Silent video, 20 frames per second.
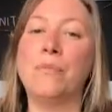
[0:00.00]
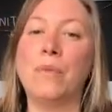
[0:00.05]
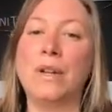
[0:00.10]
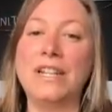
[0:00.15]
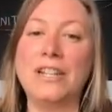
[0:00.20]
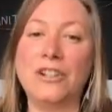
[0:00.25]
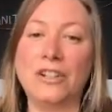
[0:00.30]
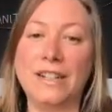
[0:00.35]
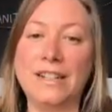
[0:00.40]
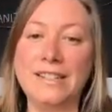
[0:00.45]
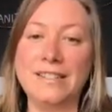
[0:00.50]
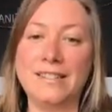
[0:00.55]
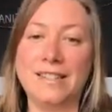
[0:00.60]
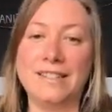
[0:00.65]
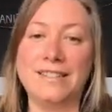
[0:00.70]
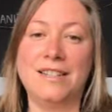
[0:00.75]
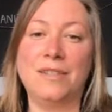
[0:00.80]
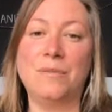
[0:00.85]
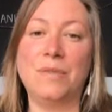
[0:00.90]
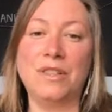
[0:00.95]
when you're
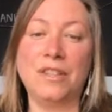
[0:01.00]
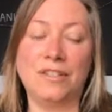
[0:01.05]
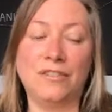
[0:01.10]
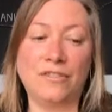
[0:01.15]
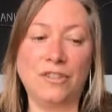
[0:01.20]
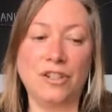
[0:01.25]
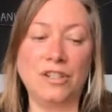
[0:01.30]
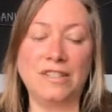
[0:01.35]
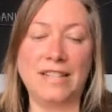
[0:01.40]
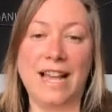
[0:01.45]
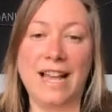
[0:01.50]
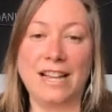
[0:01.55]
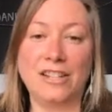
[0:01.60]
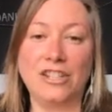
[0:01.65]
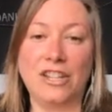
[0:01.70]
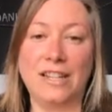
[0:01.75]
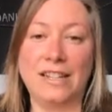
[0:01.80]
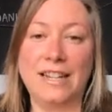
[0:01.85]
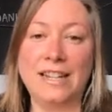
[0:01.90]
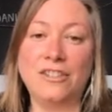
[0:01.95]
consistent with the first
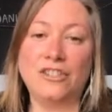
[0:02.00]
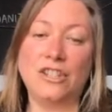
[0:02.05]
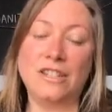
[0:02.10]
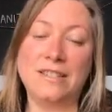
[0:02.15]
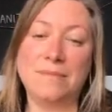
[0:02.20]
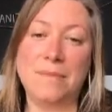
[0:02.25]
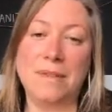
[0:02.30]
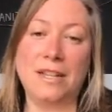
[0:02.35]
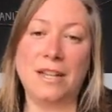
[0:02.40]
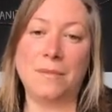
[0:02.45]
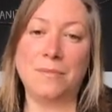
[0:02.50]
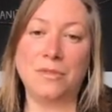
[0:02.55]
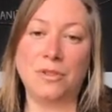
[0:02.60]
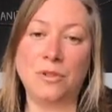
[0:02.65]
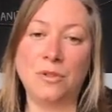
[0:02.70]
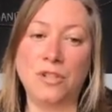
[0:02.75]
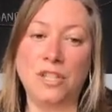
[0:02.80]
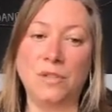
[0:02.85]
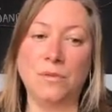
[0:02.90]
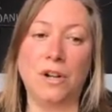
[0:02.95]
action, it just becomes
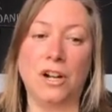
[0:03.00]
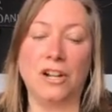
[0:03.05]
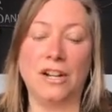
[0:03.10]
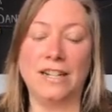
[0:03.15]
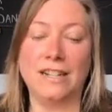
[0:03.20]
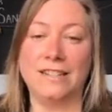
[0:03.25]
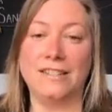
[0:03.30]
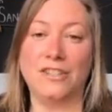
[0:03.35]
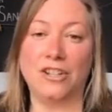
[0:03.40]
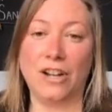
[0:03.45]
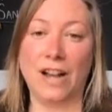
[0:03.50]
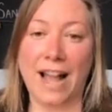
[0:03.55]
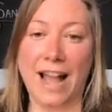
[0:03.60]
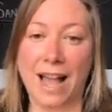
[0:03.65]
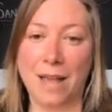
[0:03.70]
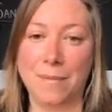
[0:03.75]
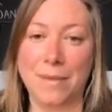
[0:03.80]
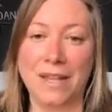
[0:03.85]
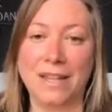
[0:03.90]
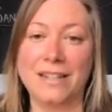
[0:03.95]
who you are. It is your
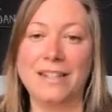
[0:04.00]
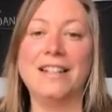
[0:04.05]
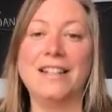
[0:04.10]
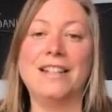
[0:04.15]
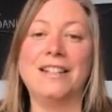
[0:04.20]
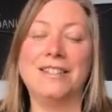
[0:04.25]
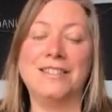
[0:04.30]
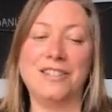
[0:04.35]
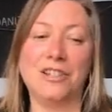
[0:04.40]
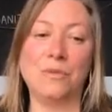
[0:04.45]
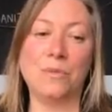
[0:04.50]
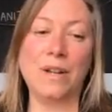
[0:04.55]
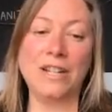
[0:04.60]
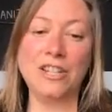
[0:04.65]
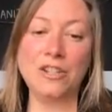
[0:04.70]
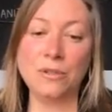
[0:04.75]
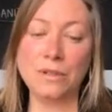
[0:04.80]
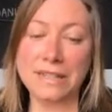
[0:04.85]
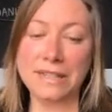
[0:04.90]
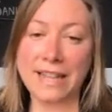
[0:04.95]
habit. So
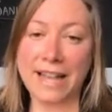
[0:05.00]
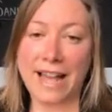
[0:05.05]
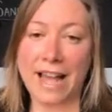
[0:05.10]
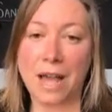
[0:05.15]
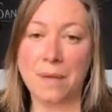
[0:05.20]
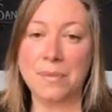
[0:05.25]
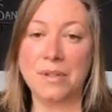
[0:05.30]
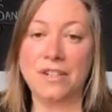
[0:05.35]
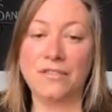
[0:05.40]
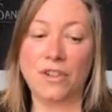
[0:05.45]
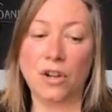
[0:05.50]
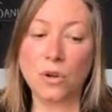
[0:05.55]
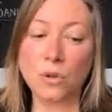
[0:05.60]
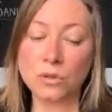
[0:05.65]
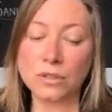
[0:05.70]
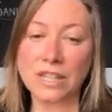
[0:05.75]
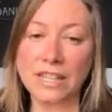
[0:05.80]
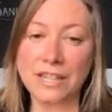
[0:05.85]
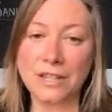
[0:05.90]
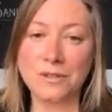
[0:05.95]
when you're in the habit of
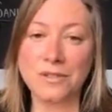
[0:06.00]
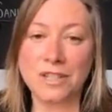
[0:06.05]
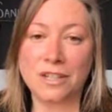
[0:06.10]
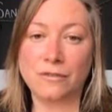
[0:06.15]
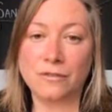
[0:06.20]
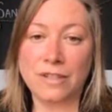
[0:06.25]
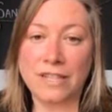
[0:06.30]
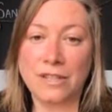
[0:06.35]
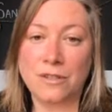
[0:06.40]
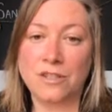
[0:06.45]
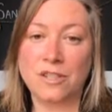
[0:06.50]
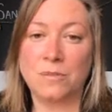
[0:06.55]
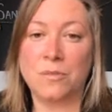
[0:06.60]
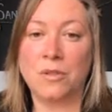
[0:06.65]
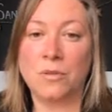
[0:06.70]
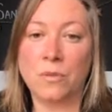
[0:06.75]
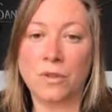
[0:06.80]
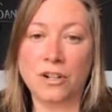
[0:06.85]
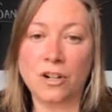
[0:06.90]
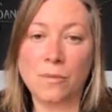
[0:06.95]
only using
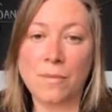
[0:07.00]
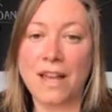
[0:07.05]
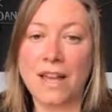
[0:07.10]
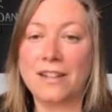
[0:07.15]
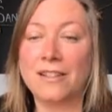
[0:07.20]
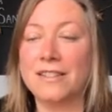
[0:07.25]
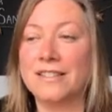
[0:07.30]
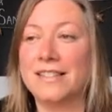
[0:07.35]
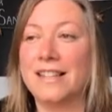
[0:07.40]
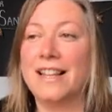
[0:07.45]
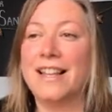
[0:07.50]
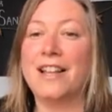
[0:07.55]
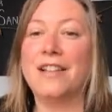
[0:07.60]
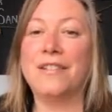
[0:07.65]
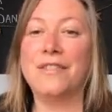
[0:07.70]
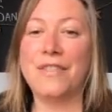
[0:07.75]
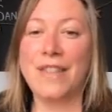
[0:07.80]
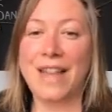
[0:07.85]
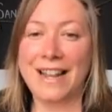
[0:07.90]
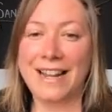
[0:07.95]
reusable water bottles,
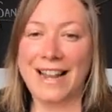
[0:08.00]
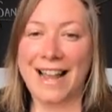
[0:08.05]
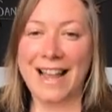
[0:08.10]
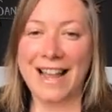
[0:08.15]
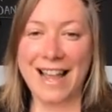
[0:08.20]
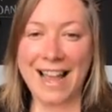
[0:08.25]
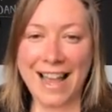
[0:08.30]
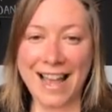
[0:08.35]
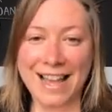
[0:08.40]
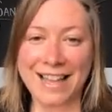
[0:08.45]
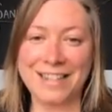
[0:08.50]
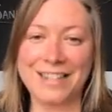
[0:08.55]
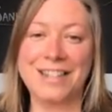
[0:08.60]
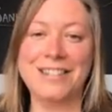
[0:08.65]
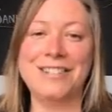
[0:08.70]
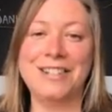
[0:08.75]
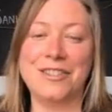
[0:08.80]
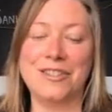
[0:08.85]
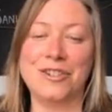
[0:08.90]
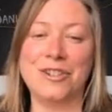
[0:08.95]
then add
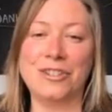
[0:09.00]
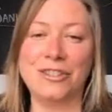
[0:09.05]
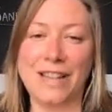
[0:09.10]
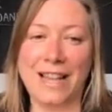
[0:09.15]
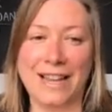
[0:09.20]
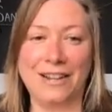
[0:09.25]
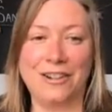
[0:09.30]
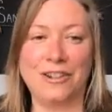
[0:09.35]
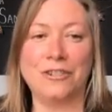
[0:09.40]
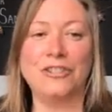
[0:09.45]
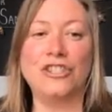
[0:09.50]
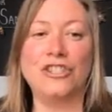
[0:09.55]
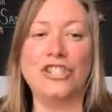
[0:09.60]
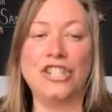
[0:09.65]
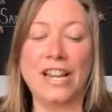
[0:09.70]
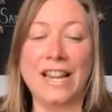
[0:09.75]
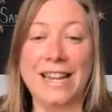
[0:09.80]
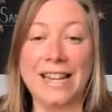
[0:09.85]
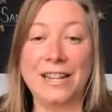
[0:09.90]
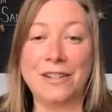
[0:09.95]
another layer,
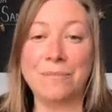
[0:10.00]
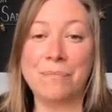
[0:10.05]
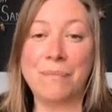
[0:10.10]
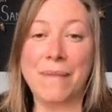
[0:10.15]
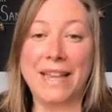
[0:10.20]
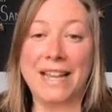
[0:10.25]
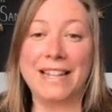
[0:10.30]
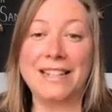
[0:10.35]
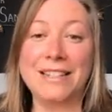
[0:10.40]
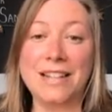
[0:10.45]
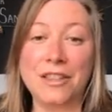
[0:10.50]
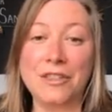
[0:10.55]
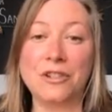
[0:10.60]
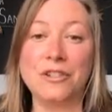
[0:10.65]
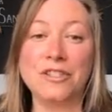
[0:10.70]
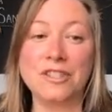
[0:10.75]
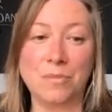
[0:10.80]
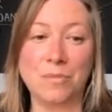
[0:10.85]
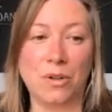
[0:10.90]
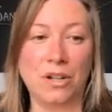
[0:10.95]
make
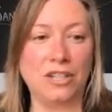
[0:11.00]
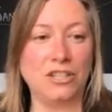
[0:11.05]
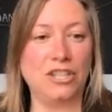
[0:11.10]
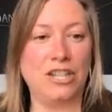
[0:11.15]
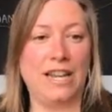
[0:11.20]
another small